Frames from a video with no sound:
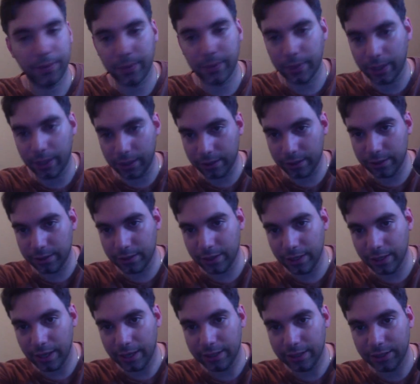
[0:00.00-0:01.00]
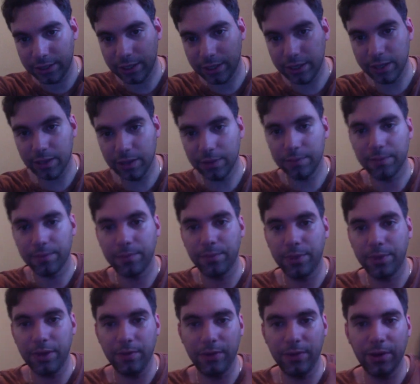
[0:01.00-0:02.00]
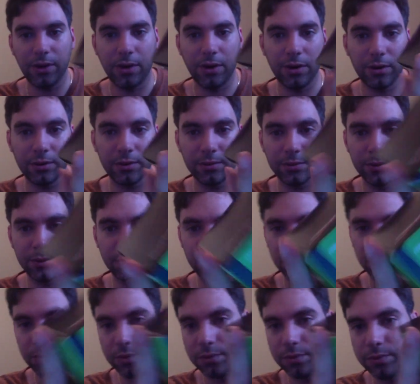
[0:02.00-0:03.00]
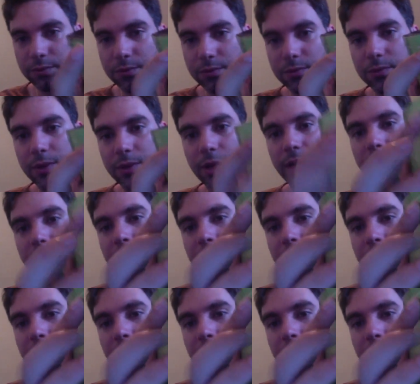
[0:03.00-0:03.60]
this is the HD PVR 2. Okay,